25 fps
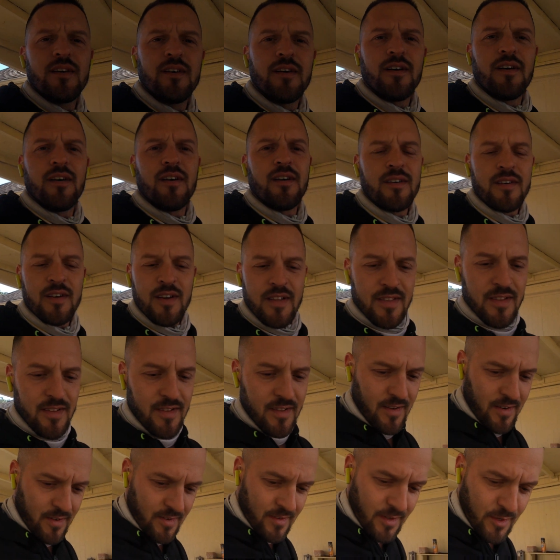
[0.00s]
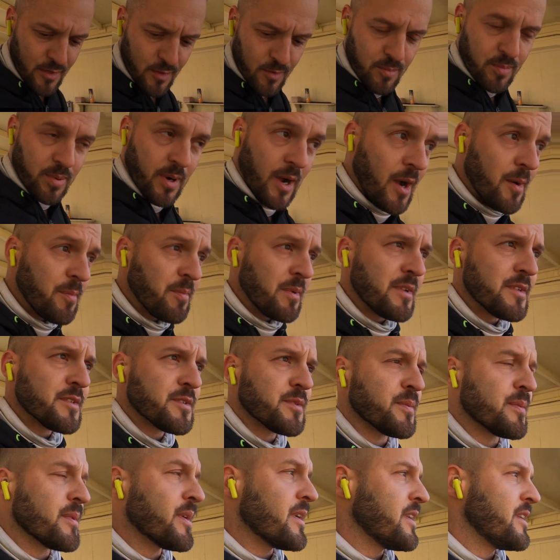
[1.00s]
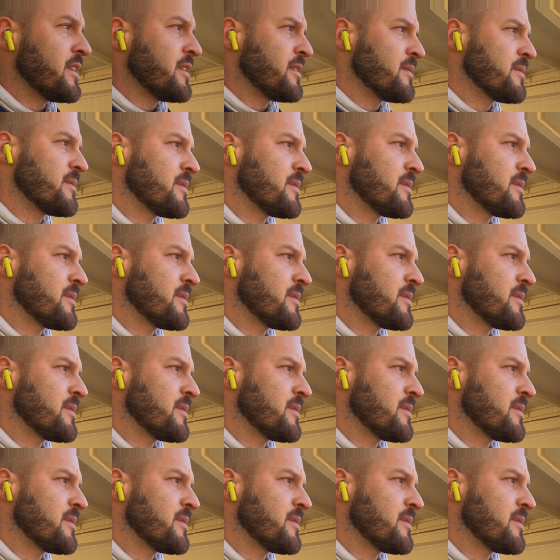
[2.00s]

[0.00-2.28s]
Oh, I got the little cute puppies running